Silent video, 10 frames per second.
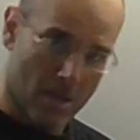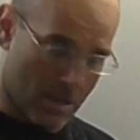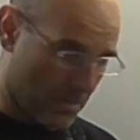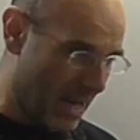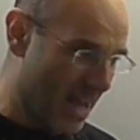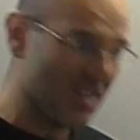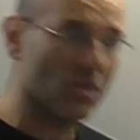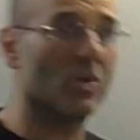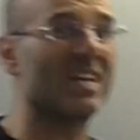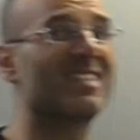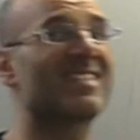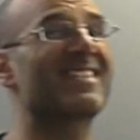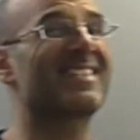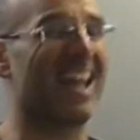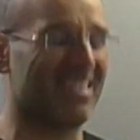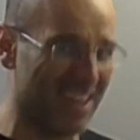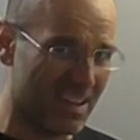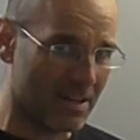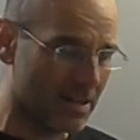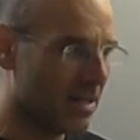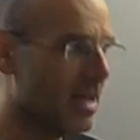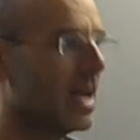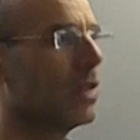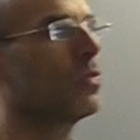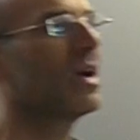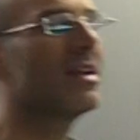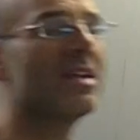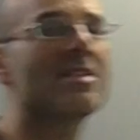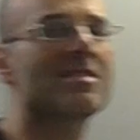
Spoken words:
a place, when it's static, and when it